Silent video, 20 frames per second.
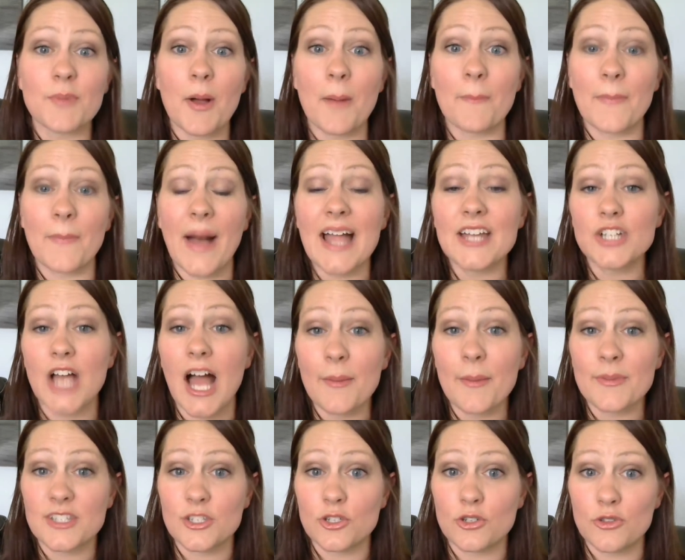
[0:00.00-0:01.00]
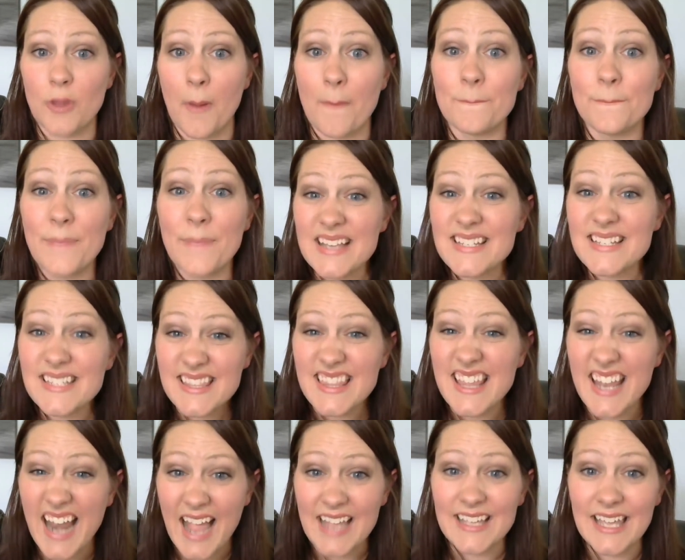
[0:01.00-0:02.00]
but my job is to do the best
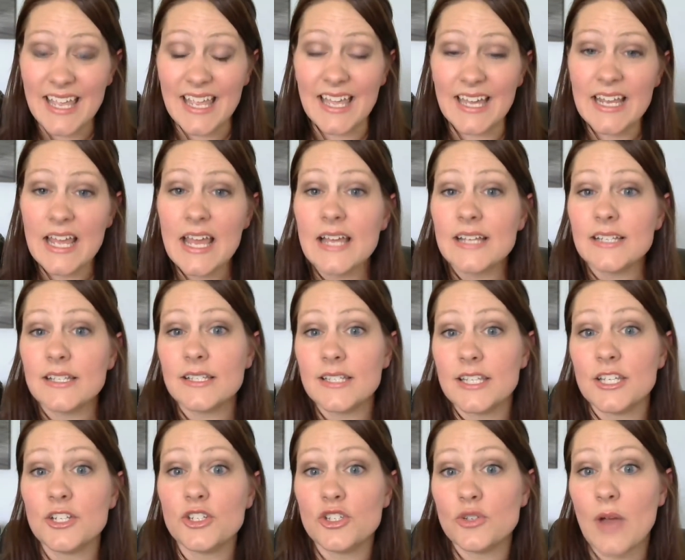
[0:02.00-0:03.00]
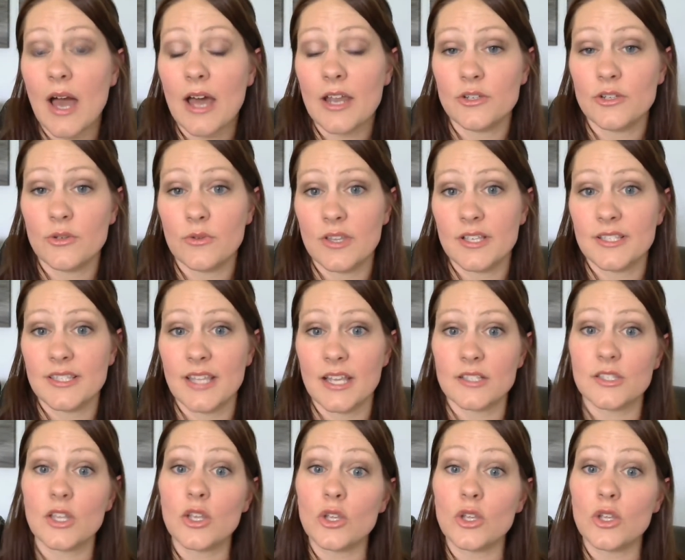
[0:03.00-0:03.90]
that I can to teach you how to do these things.